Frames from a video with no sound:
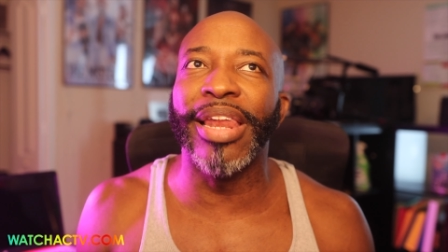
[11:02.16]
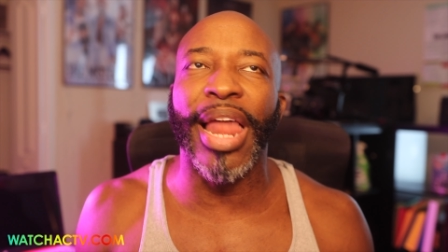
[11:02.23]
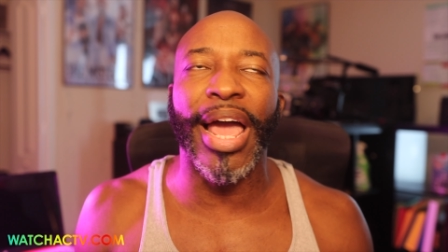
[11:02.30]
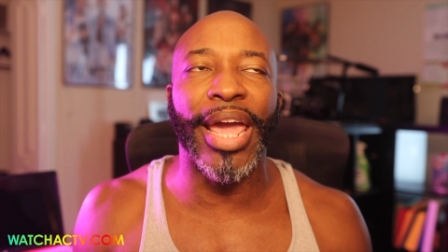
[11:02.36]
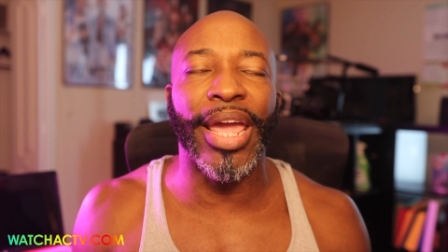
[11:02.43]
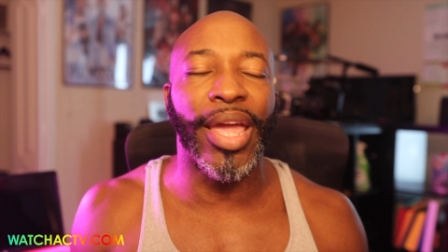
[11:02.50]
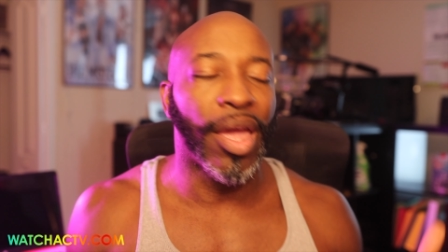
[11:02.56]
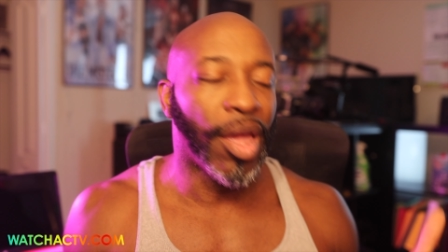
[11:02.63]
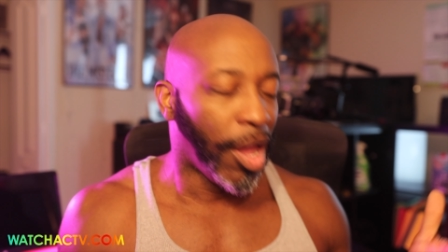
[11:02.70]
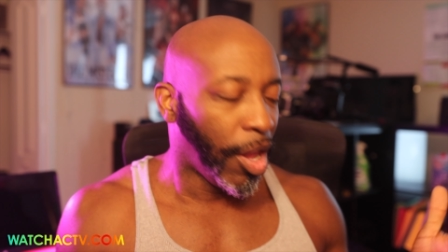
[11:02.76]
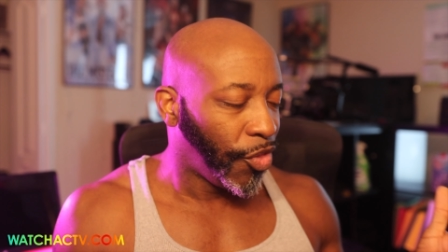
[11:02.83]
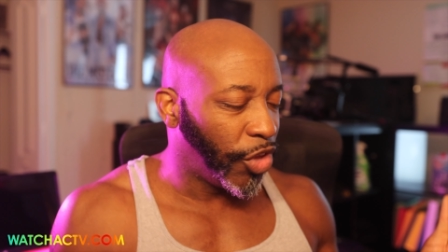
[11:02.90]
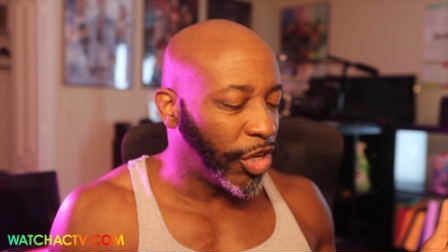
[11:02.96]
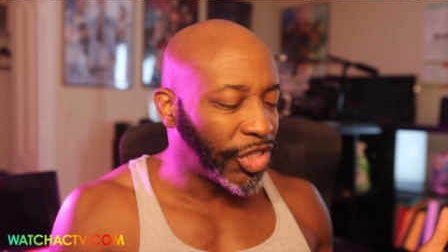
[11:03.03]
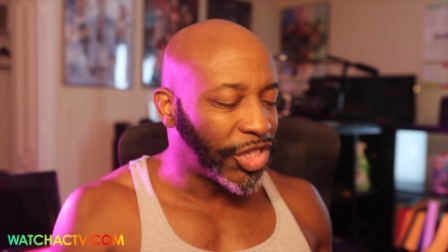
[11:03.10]
like,
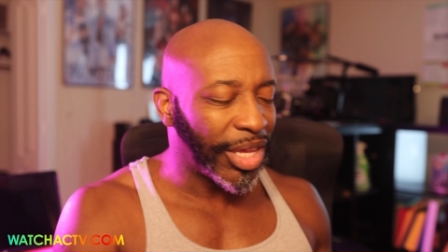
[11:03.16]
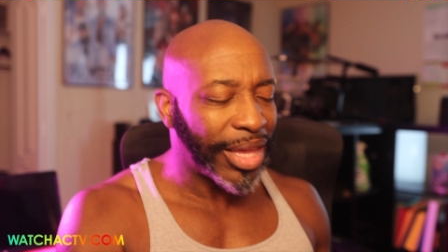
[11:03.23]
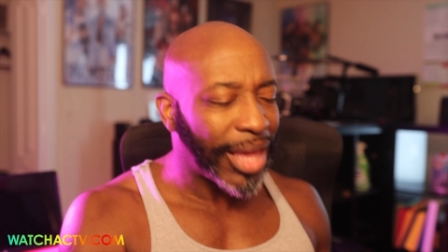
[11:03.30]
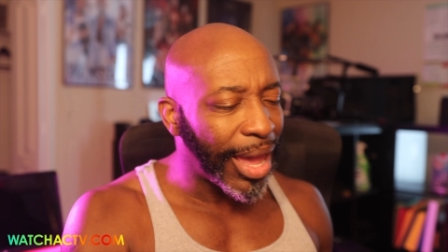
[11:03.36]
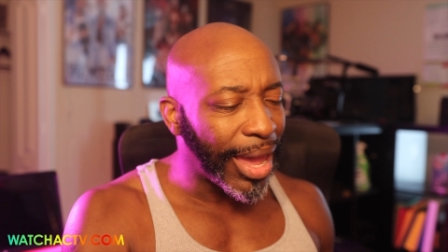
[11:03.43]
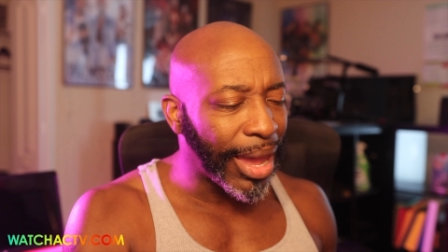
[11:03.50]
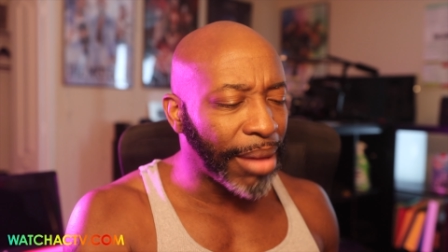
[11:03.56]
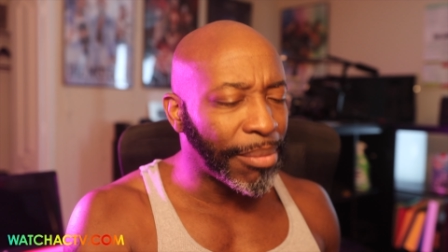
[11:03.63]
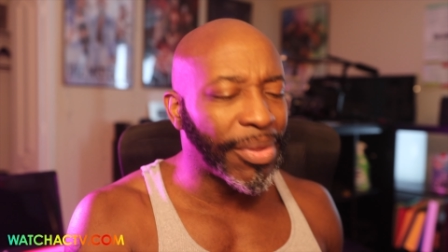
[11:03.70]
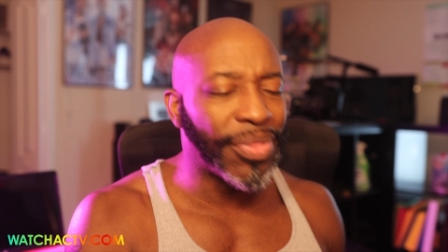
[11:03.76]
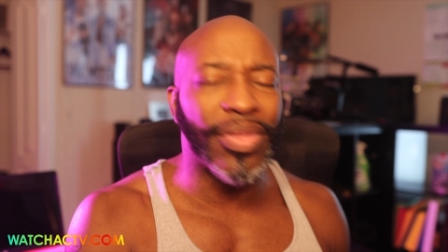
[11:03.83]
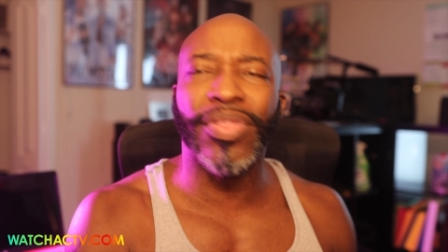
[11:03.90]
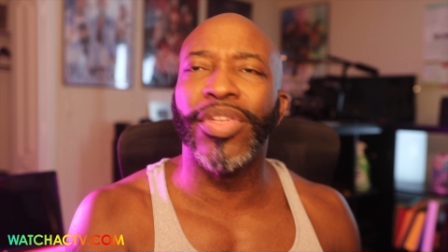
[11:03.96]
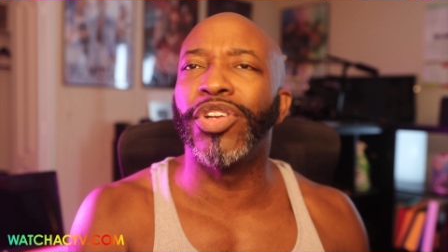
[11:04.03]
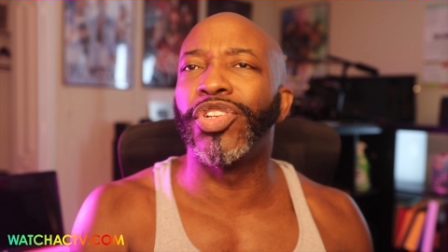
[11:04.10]
there's the game and
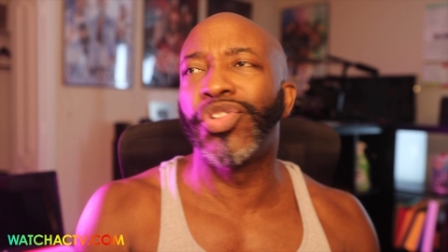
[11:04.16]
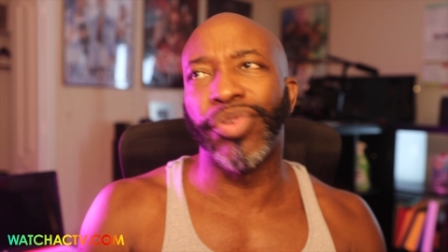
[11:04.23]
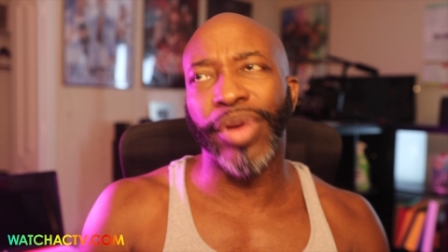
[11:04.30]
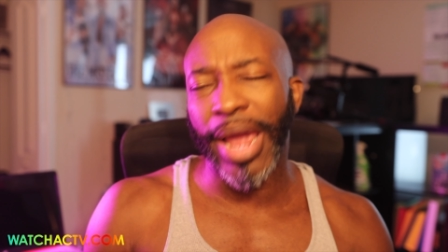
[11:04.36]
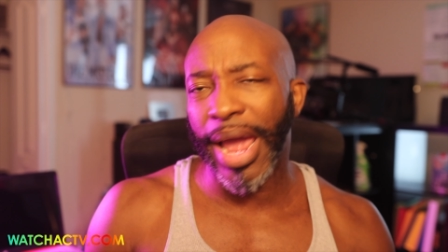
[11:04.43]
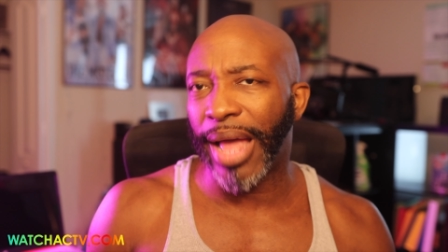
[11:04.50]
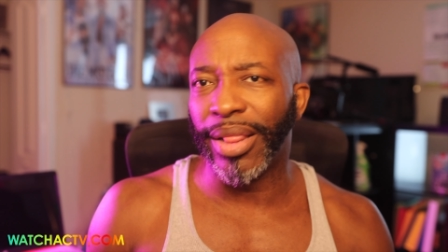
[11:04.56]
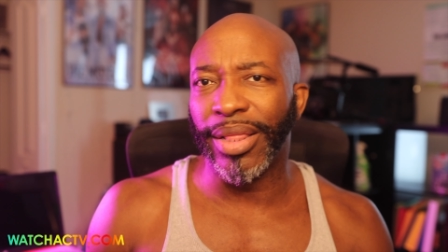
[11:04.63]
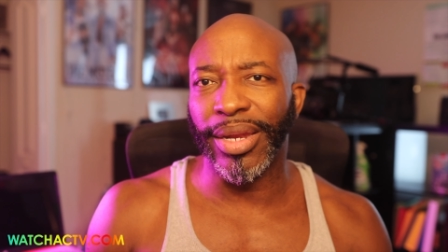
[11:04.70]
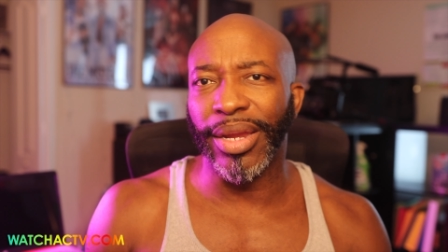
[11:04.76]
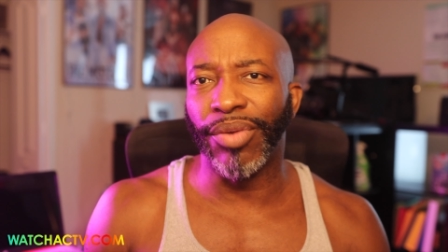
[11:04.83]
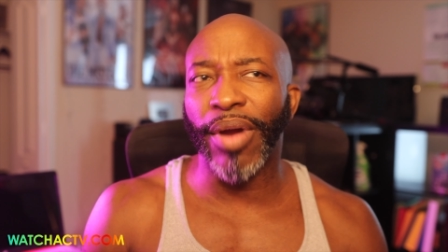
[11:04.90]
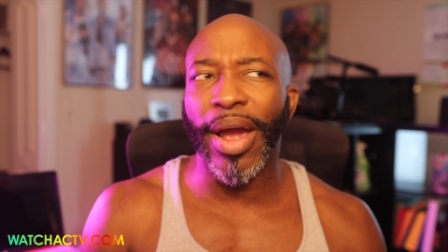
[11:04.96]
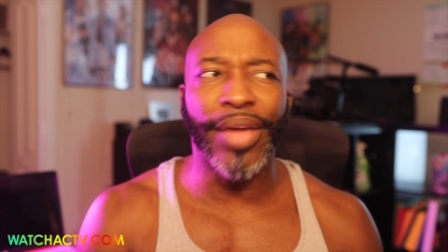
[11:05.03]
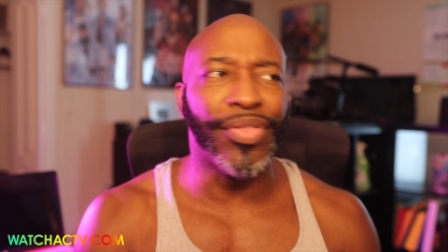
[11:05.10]
then there's
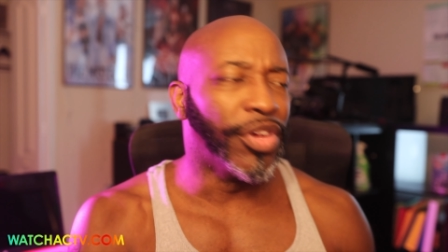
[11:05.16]
reality, right?